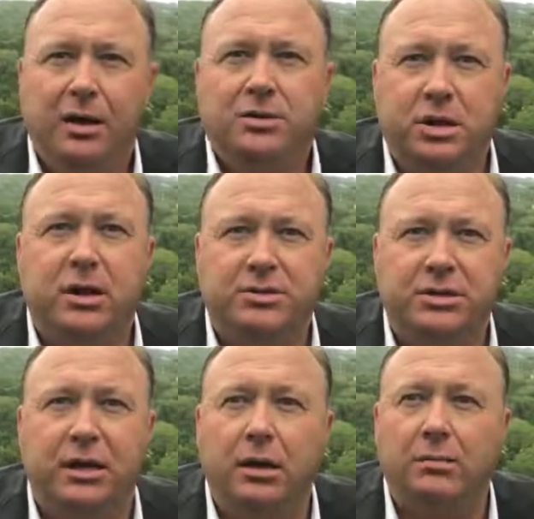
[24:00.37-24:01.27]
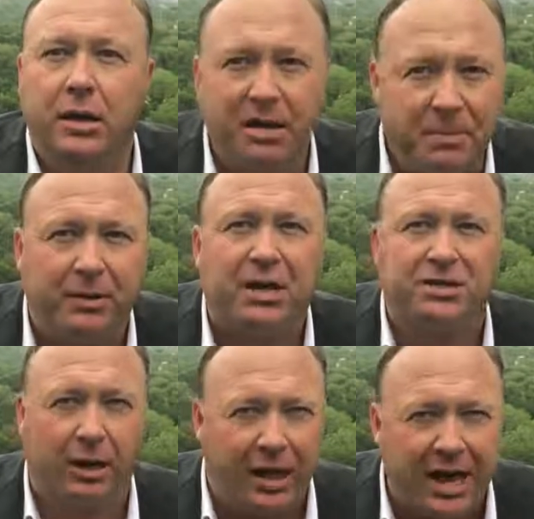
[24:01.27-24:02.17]
So here's the deal. A lot of people lost
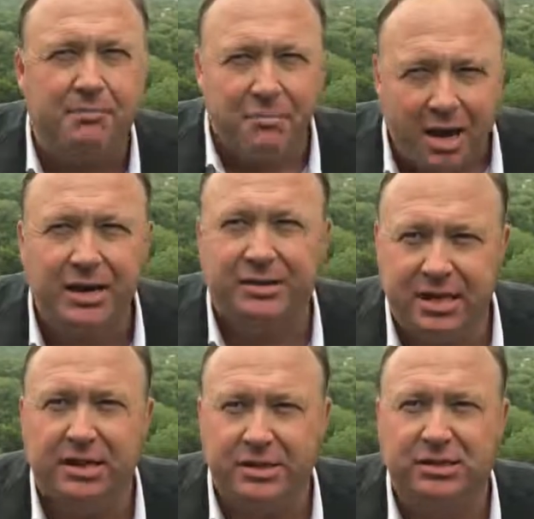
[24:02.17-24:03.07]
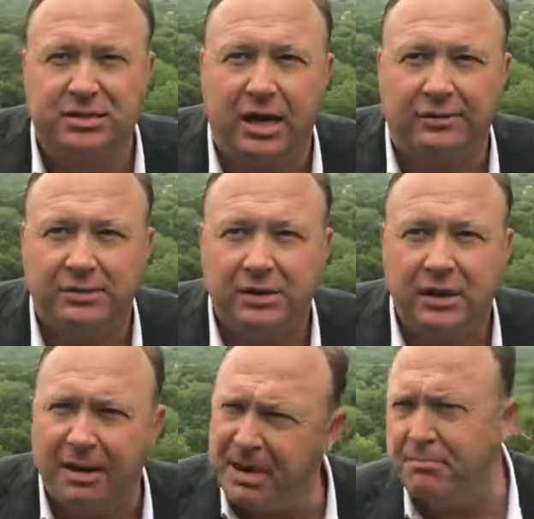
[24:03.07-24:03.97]
a lot of money to tell you this stuff.
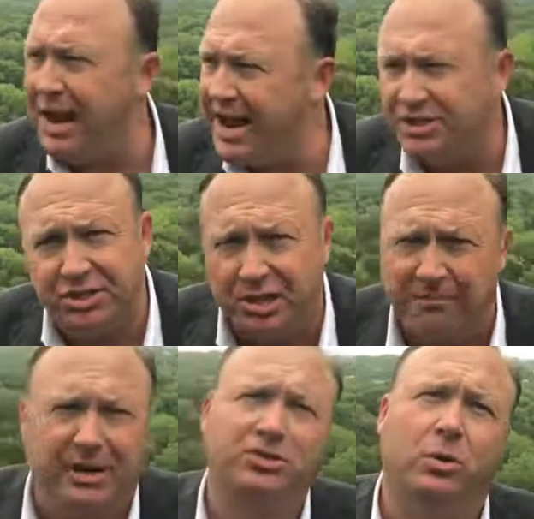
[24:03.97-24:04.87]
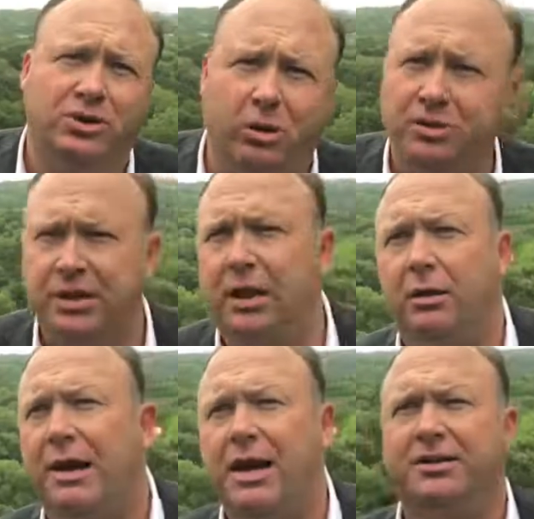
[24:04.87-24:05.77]
I'm getting my ass sued off by George Soros and
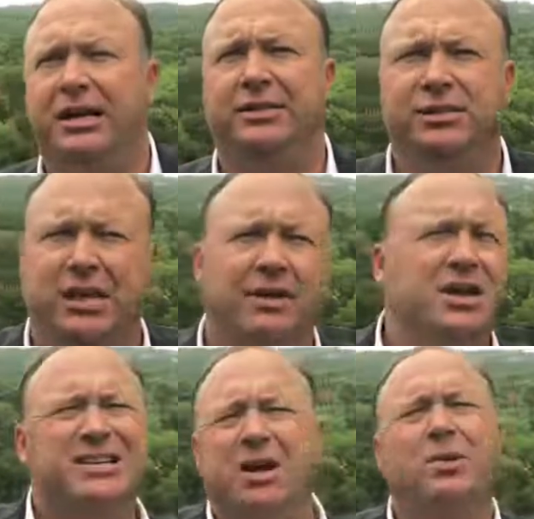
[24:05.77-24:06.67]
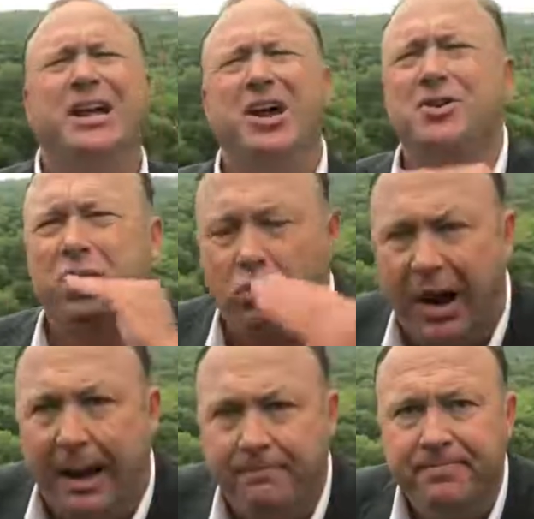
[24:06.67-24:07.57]
Hillary right now to tell you this stuff. So I don't want to hear your
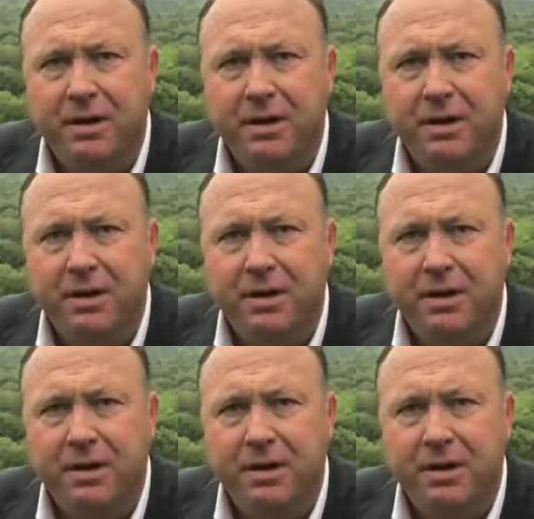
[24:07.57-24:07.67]
crap.